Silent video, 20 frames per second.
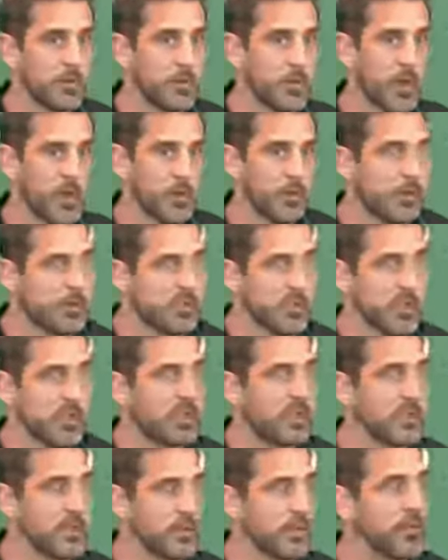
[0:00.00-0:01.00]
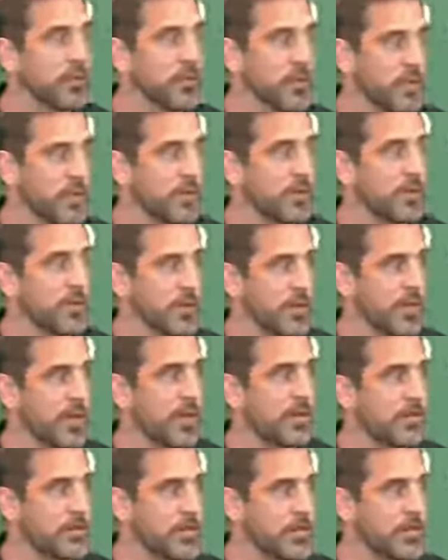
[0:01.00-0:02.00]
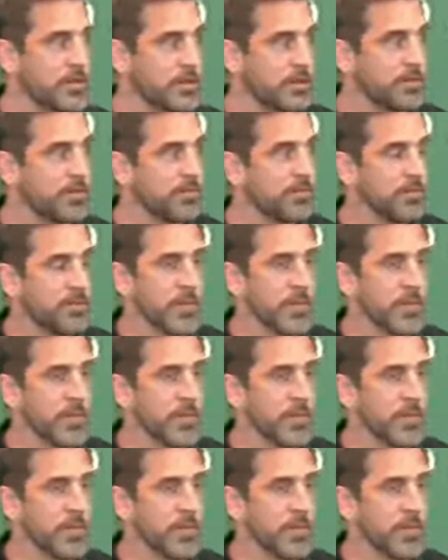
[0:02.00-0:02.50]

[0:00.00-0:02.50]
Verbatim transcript: why wasn't that told to me early in the offseason?